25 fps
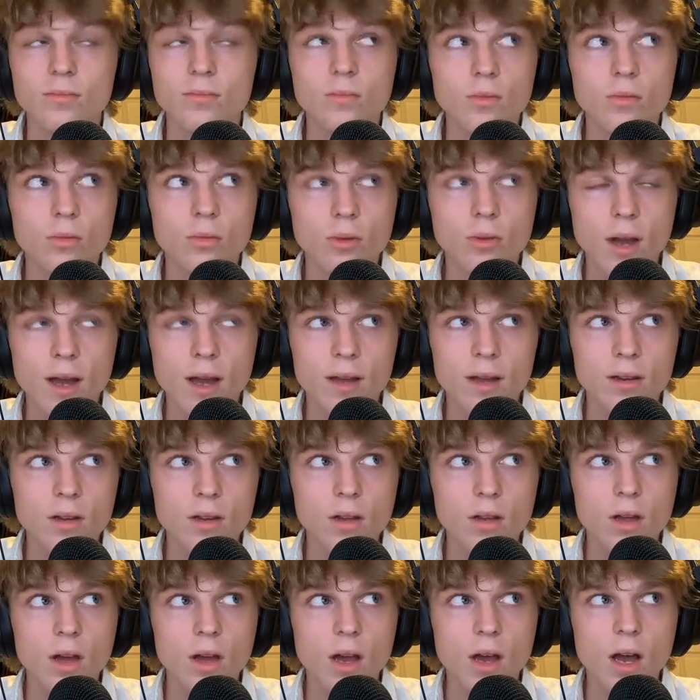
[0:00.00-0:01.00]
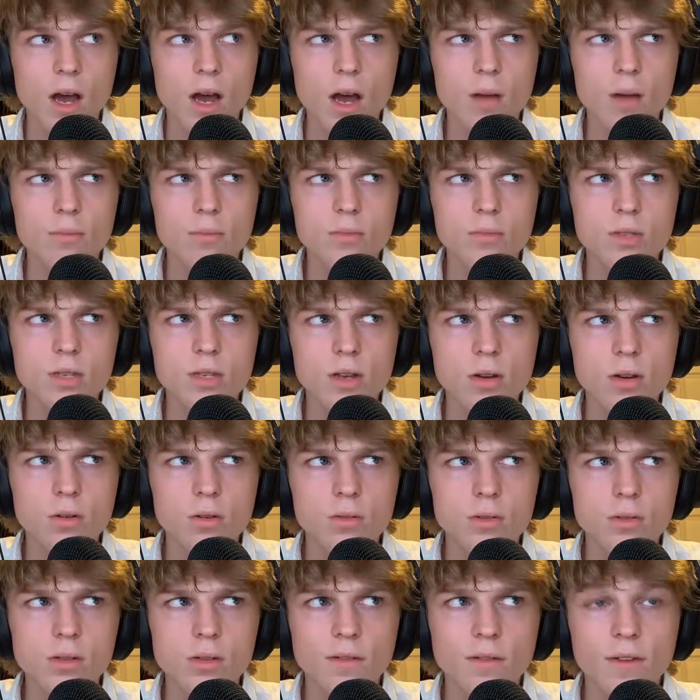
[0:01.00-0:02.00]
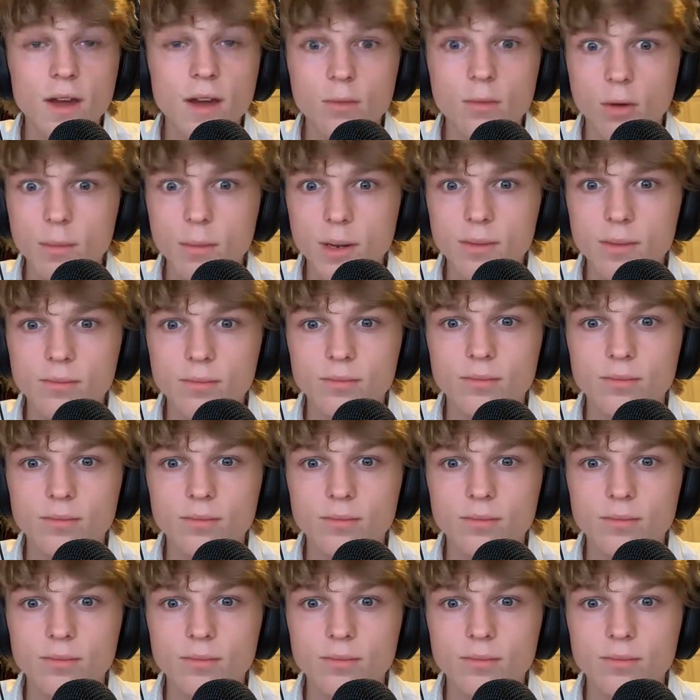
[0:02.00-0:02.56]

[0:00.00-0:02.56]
Right. So define woman.